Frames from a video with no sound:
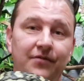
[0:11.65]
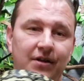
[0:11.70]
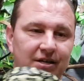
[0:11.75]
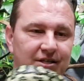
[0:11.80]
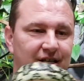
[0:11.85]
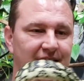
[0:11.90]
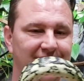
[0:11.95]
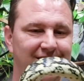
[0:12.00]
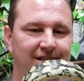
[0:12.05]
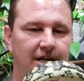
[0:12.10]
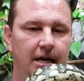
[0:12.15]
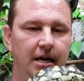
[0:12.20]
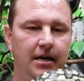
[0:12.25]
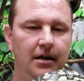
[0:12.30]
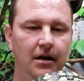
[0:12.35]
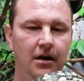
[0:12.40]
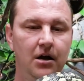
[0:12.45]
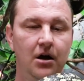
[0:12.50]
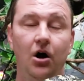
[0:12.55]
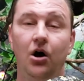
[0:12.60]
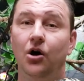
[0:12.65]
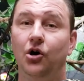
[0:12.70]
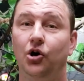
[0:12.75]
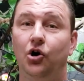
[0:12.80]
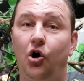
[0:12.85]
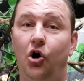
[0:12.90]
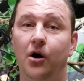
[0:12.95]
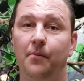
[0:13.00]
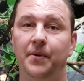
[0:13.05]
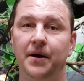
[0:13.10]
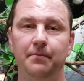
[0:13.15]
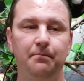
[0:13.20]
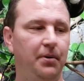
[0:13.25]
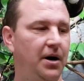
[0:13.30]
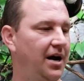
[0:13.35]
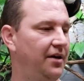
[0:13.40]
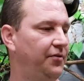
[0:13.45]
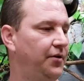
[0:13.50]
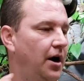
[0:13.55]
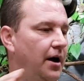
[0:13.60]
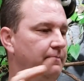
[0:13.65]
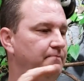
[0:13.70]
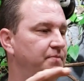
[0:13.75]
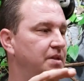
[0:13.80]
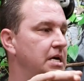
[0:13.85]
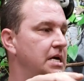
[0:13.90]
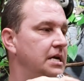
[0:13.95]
This is the carpet python.